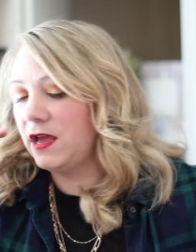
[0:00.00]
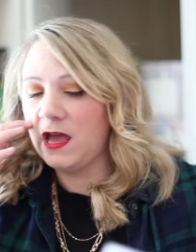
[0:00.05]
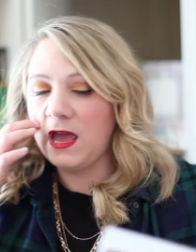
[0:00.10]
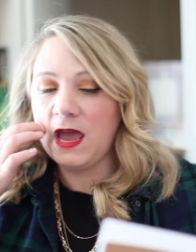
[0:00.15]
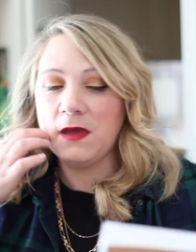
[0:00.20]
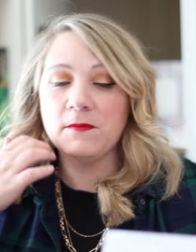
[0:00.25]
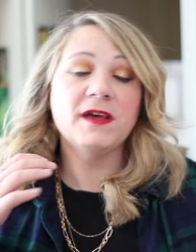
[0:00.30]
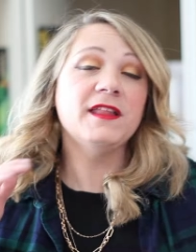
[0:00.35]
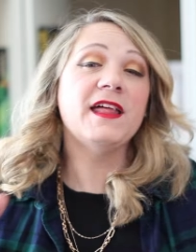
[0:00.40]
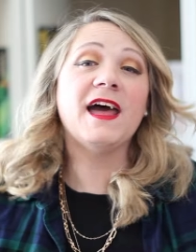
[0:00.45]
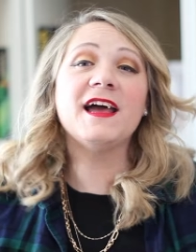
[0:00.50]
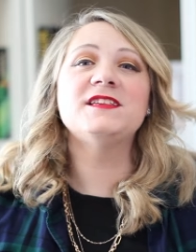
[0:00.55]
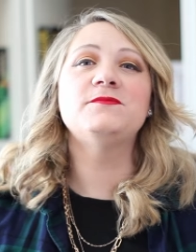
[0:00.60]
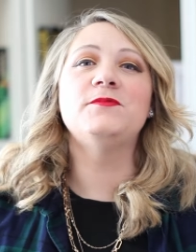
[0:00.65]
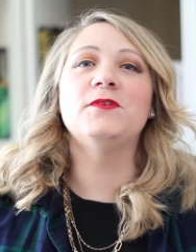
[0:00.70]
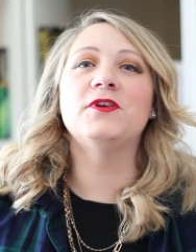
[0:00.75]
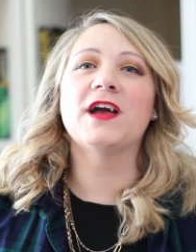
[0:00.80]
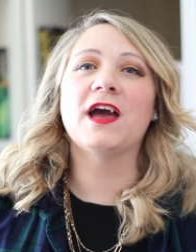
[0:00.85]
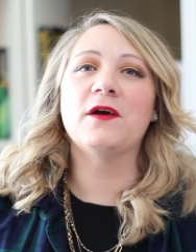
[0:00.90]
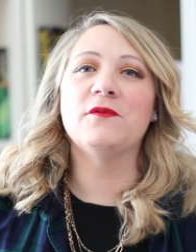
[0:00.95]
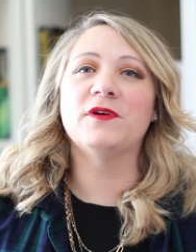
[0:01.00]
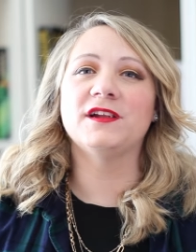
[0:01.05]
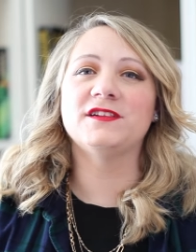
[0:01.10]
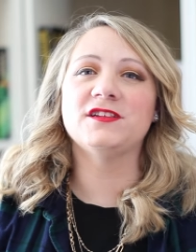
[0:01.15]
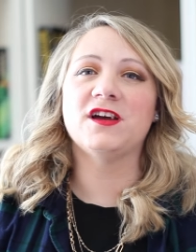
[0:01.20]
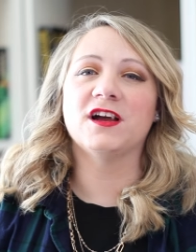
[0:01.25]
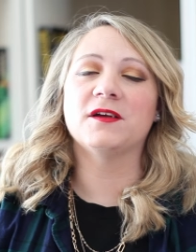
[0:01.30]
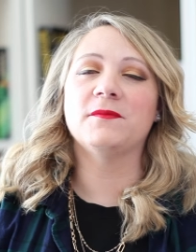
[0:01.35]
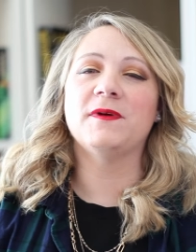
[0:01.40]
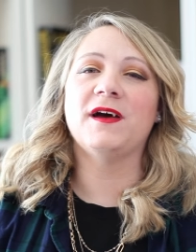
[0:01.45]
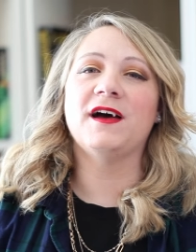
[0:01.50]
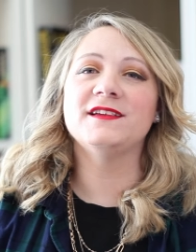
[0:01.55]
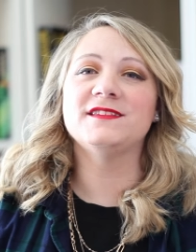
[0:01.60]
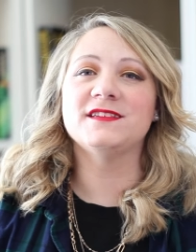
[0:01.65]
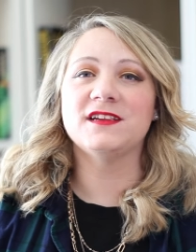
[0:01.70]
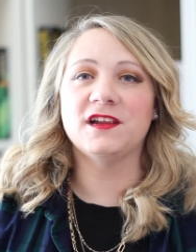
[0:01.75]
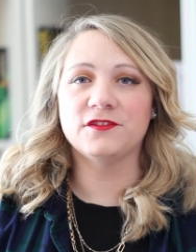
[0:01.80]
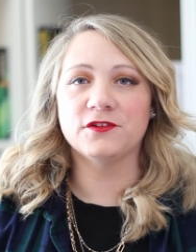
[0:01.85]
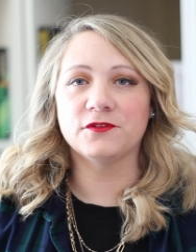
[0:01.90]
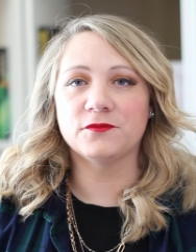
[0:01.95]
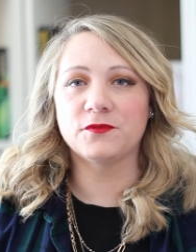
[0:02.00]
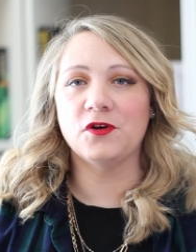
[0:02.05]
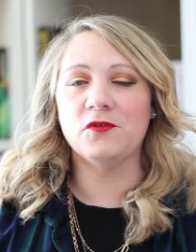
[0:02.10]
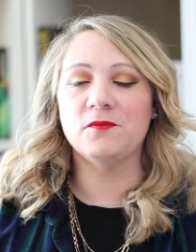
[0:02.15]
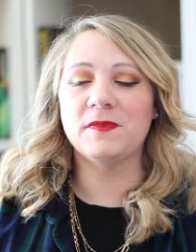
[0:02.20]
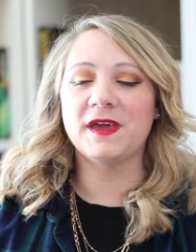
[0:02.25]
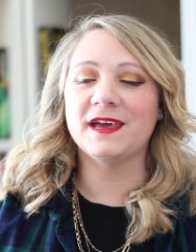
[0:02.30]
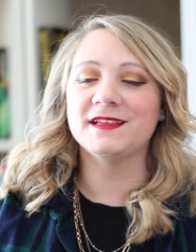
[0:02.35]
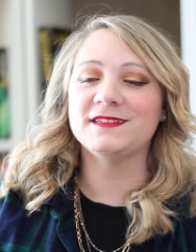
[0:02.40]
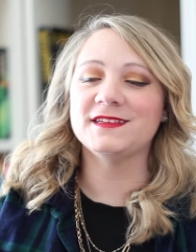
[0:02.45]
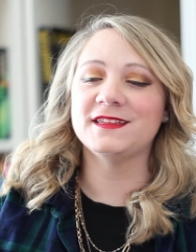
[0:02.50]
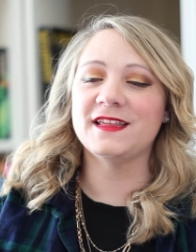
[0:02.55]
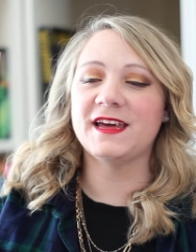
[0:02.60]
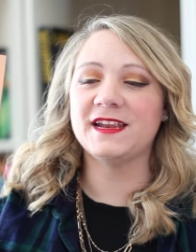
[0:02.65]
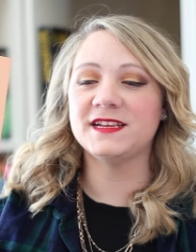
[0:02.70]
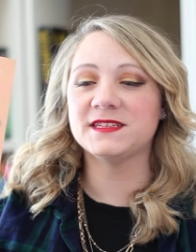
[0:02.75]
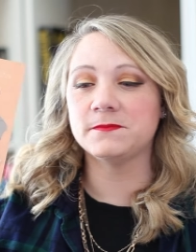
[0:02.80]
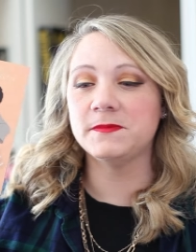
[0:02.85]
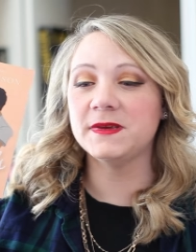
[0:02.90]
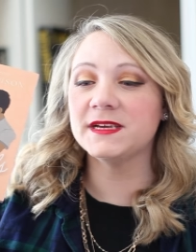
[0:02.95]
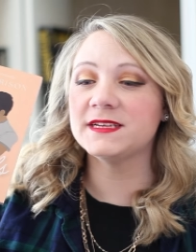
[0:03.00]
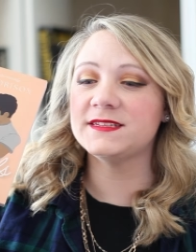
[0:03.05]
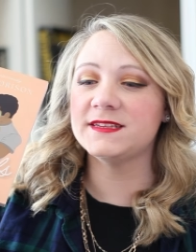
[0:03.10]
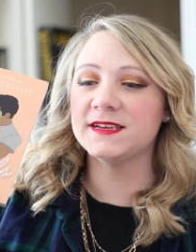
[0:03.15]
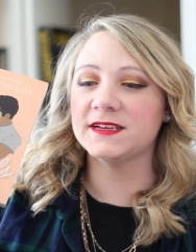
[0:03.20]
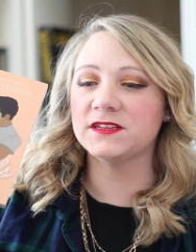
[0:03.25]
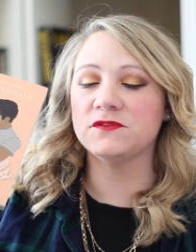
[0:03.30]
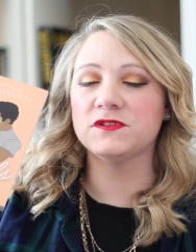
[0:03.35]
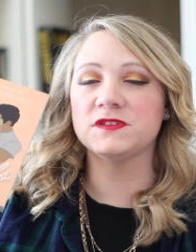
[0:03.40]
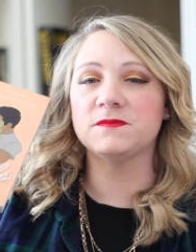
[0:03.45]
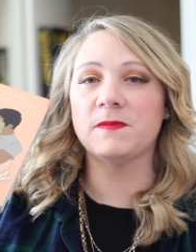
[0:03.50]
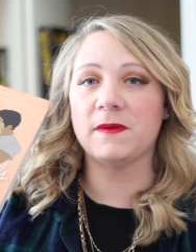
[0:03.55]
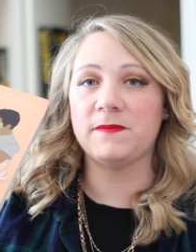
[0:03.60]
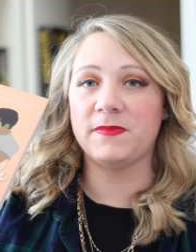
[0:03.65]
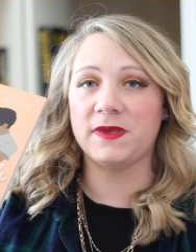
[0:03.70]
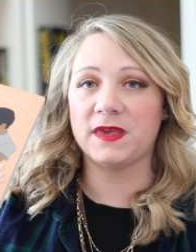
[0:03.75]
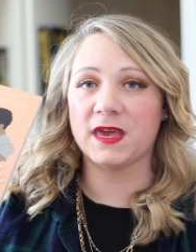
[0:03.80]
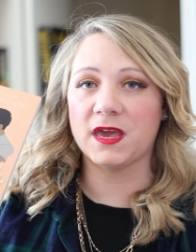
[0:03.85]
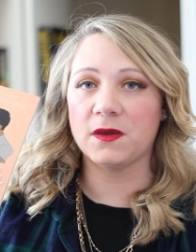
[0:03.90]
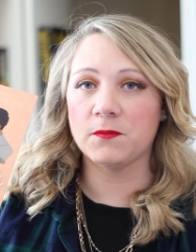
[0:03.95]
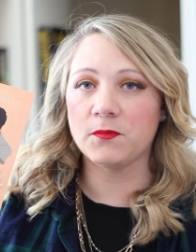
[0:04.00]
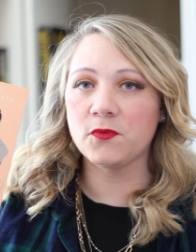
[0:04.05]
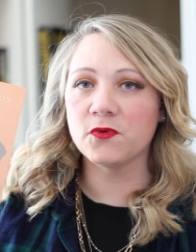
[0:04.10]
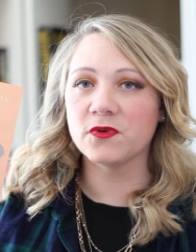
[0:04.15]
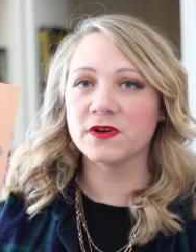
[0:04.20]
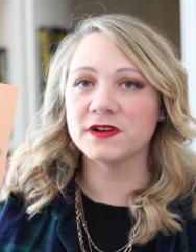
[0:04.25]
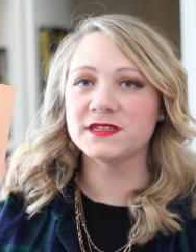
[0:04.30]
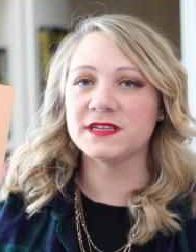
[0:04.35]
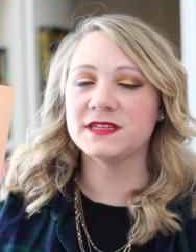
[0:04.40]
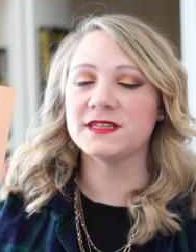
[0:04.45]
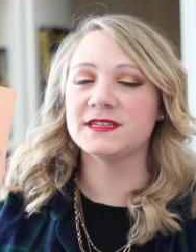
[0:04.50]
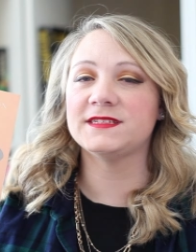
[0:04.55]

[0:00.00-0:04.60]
And my last book I want to talk about is another romance, and that is Mixed Signals by B K Borison.